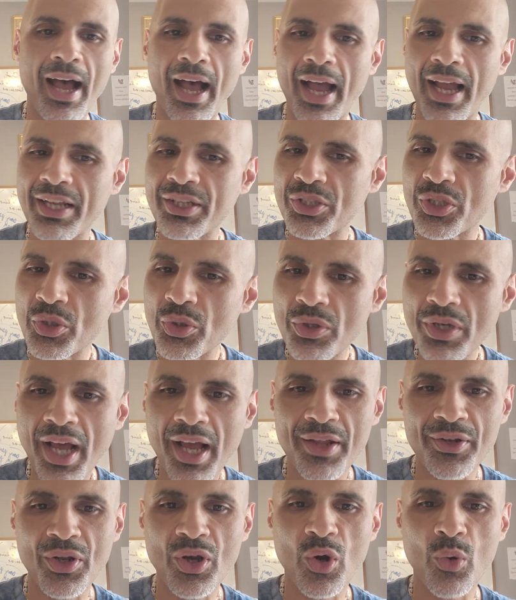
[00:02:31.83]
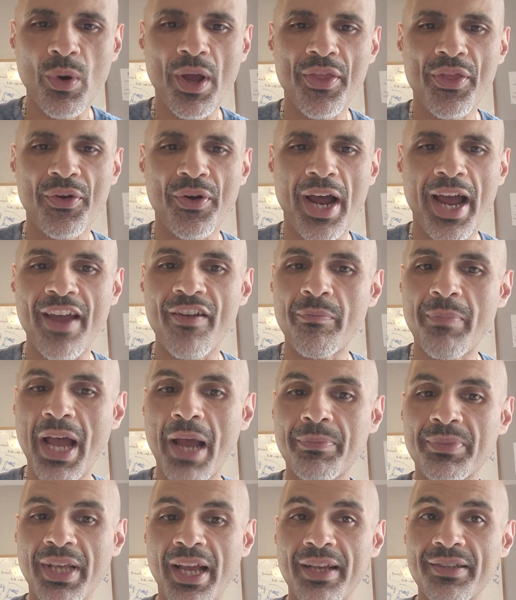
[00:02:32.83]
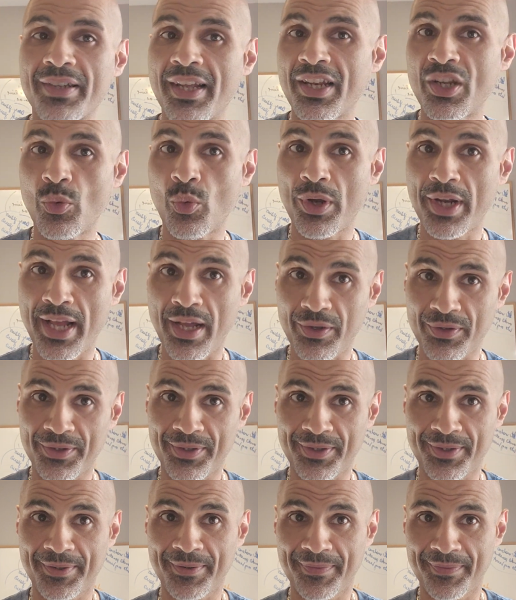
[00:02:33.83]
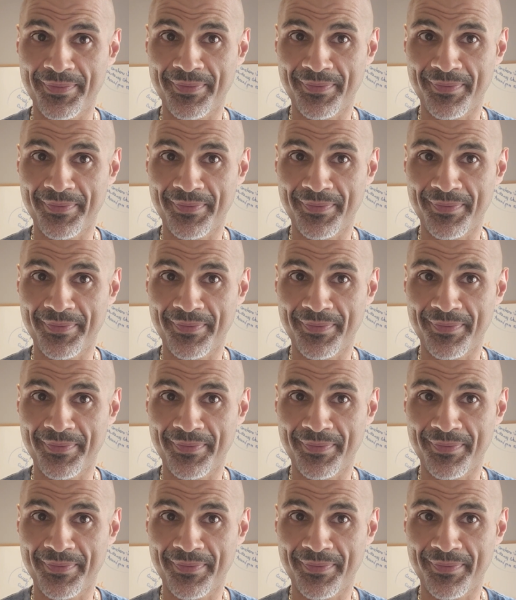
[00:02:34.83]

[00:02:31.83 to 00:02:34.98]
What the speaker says: I do not know whether I have baptized anyone else.